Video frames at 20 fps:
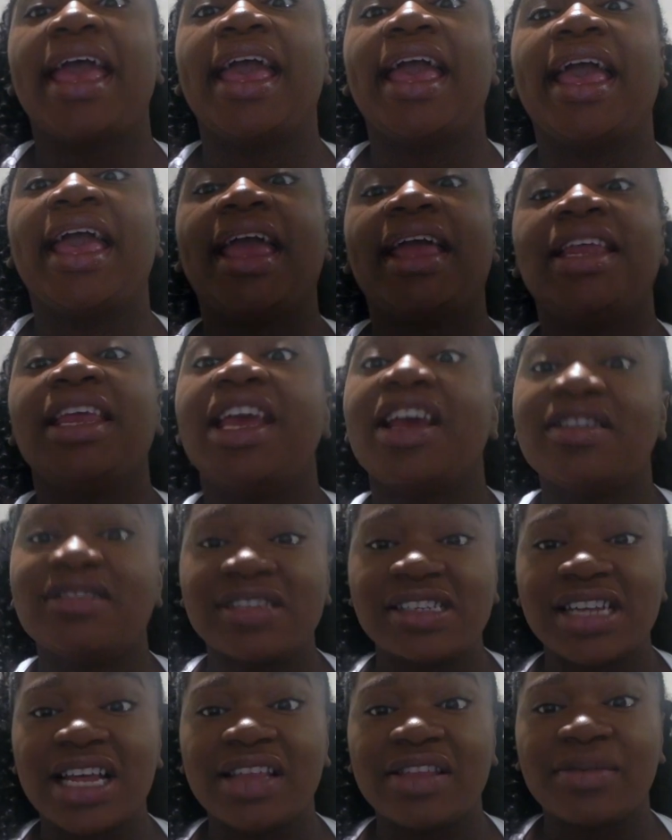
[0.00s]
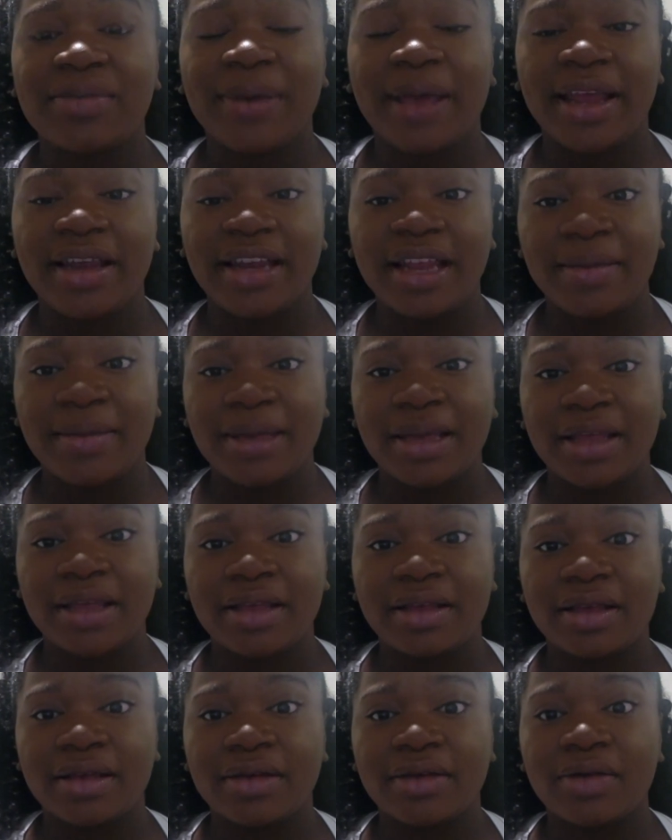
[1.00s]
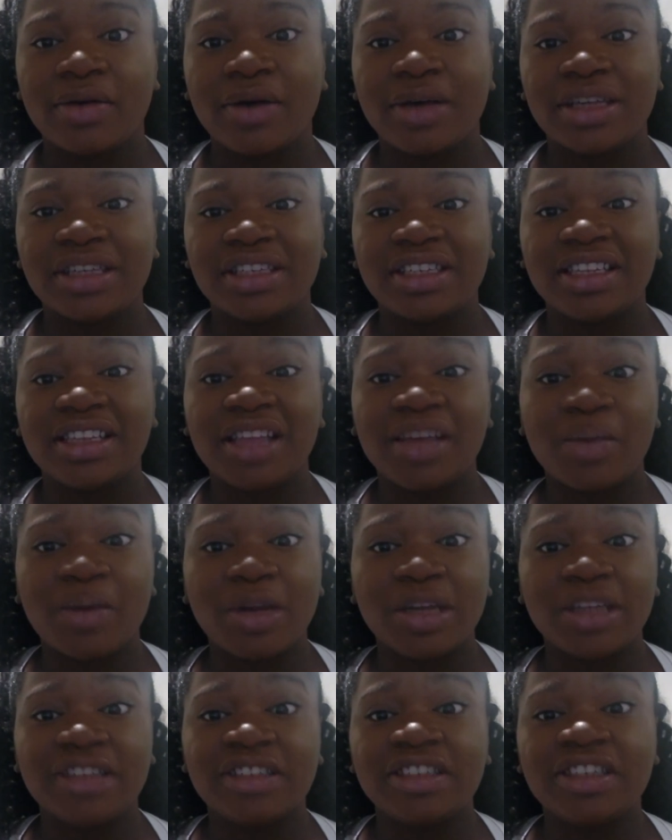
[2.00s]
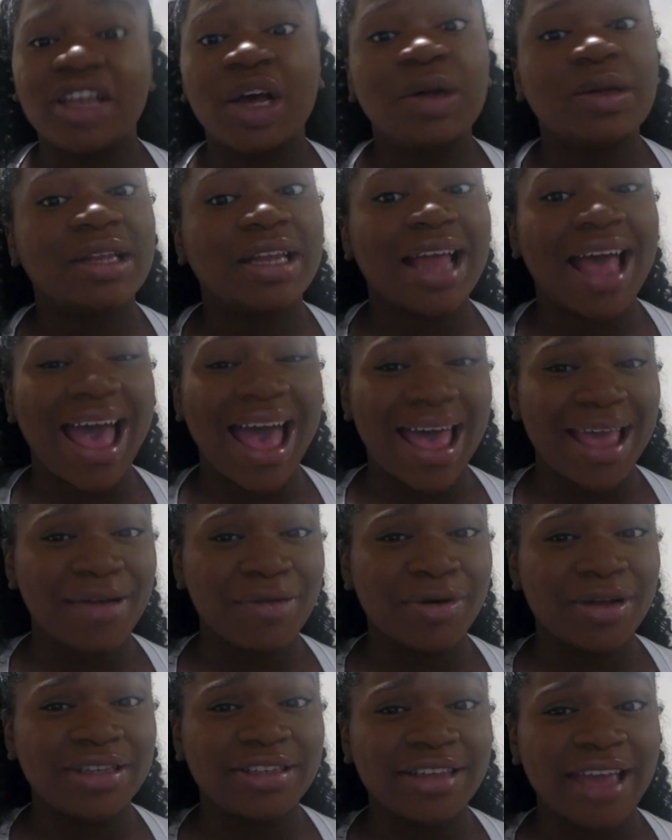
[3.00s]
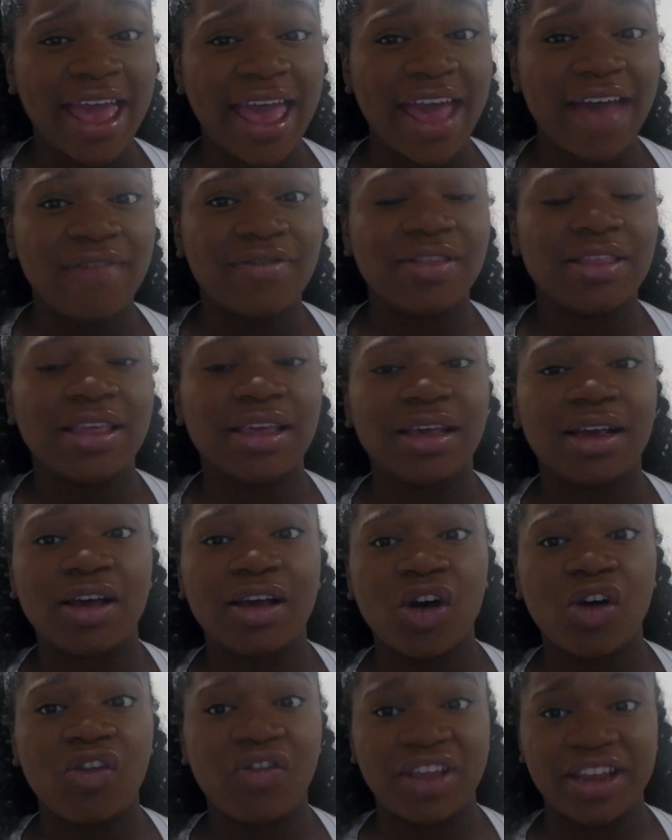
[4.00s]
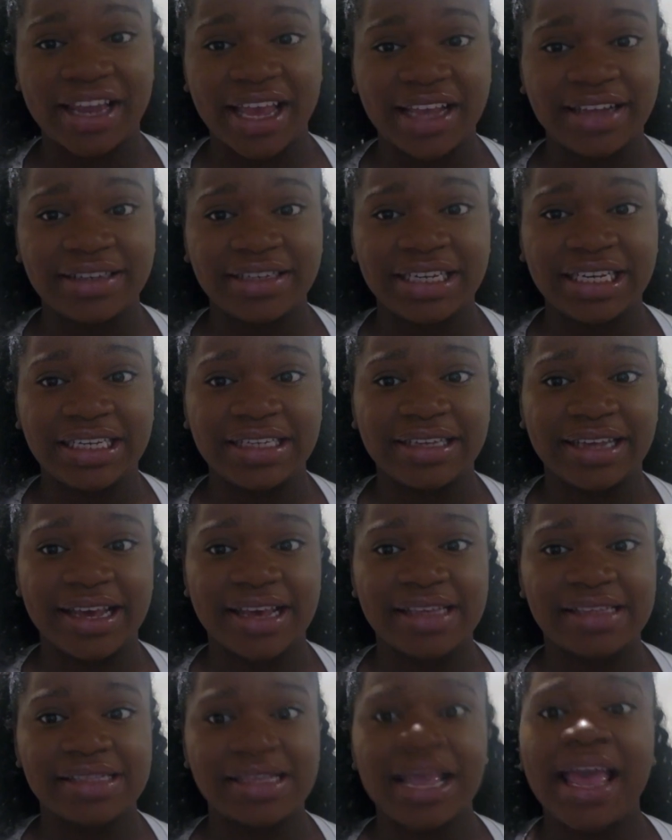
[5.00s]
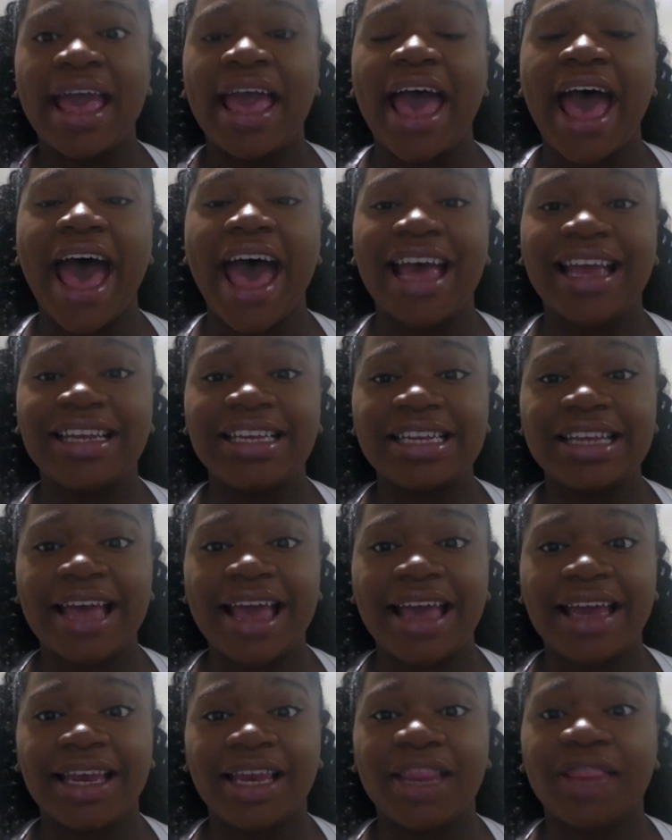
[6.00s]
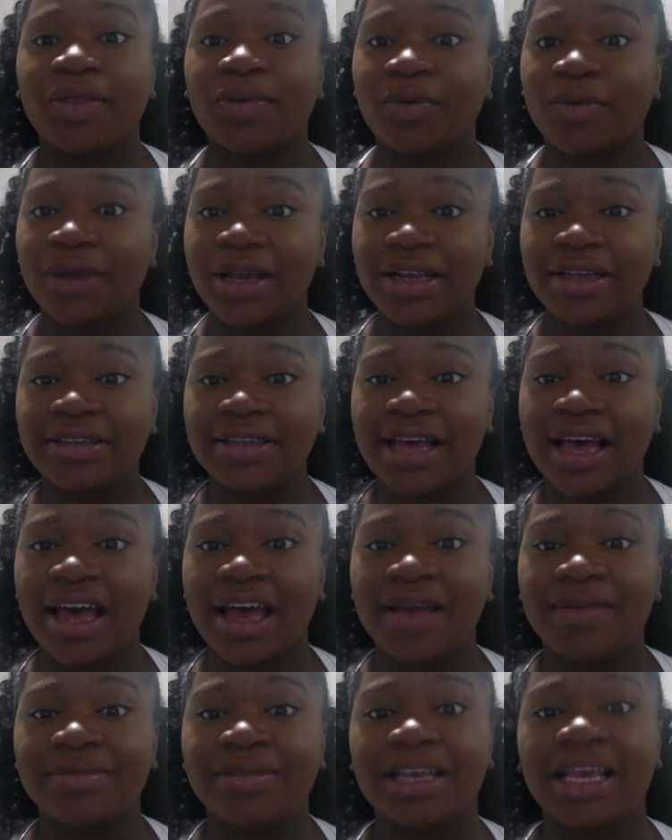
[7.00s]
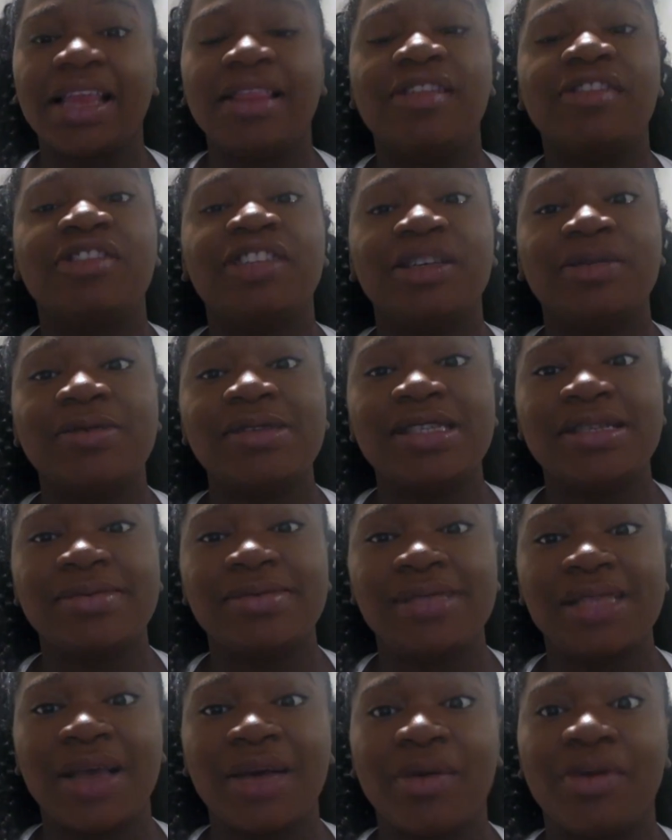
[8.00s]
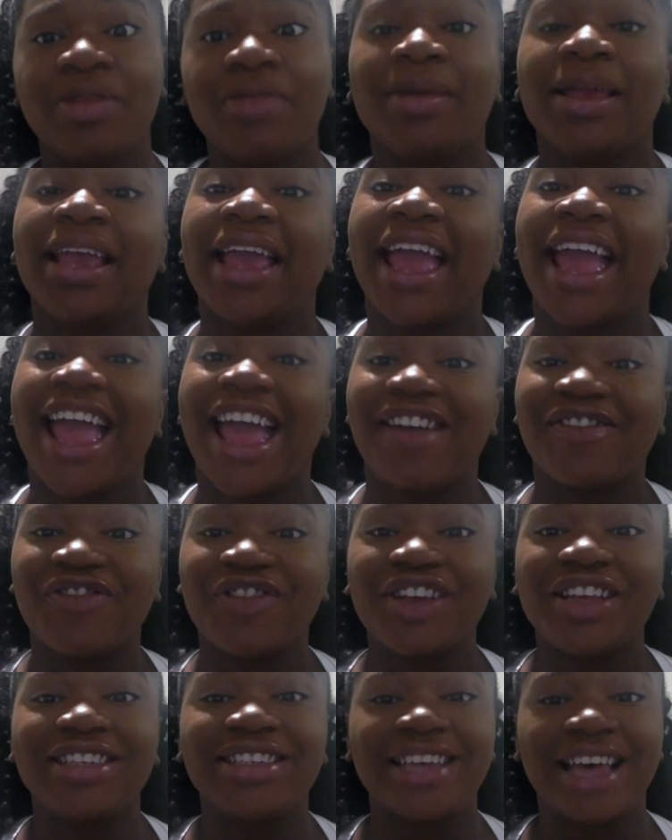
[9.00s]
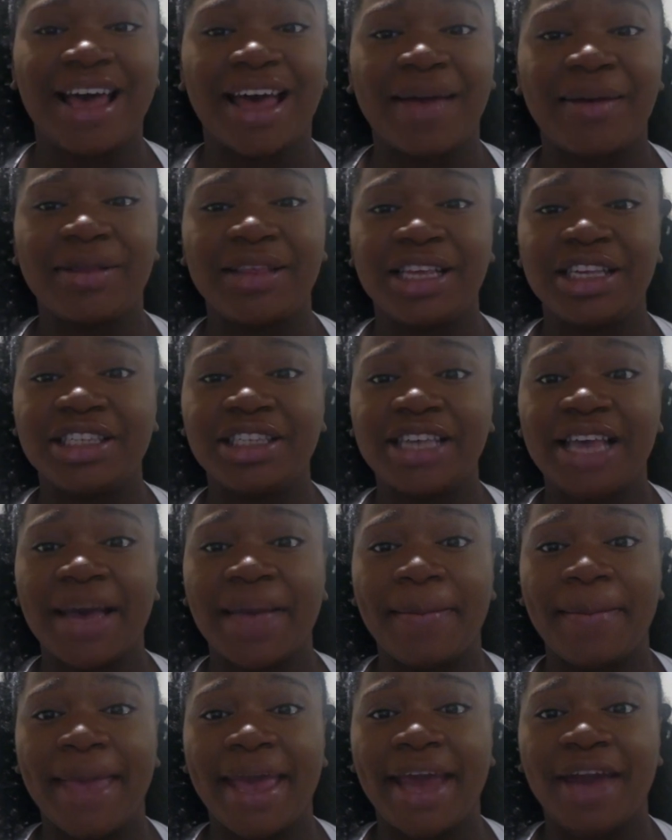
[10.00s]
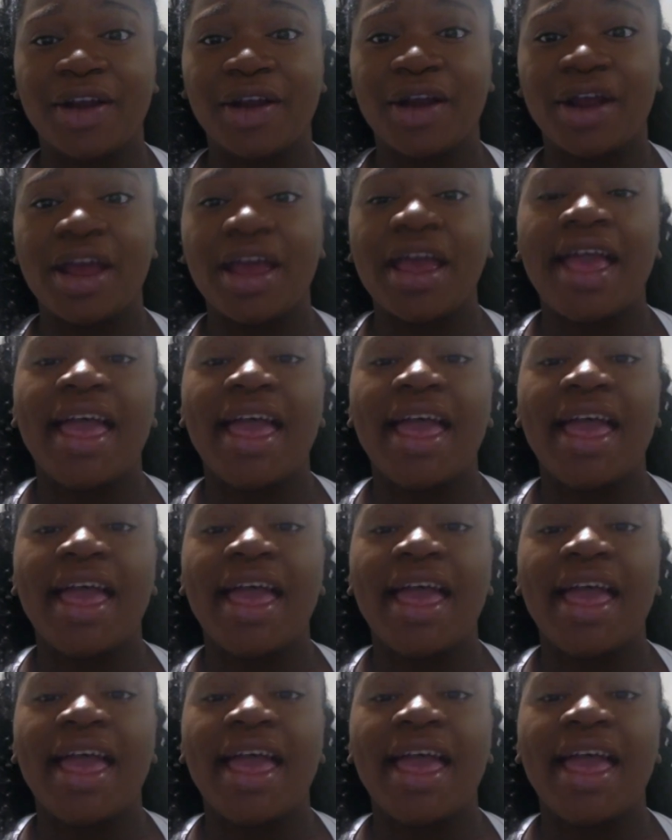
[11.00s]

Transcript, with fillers: and here's another pandemic question. They wanted to know, did I want to have the COVID nineteen test? I denied it three times, and she was upset with me every time. I think she got madder